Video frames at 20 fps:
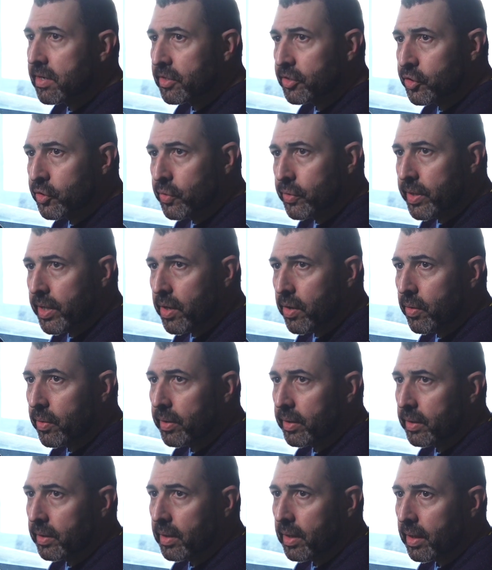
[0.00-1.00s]
a studio.
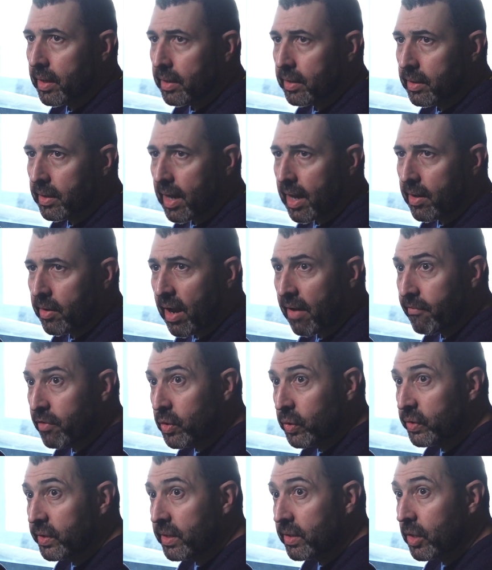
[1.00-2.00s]
And have
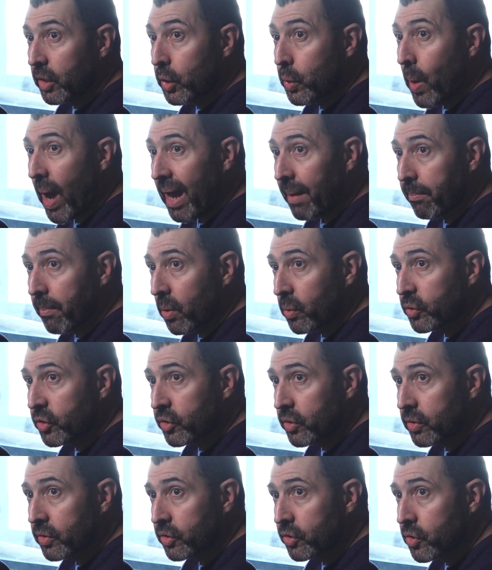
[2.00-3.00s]
you seen the new
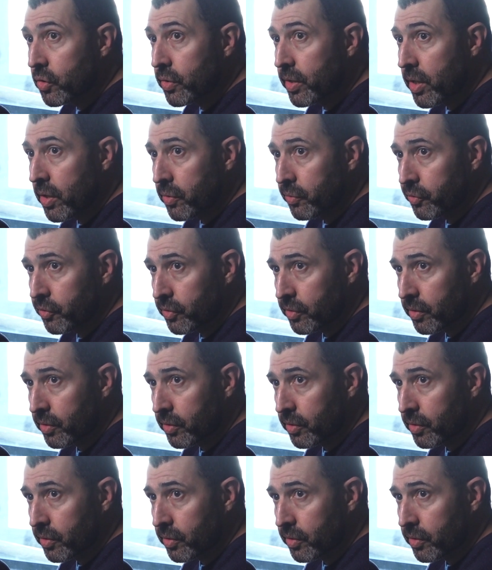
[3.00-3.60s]
Atmos studios?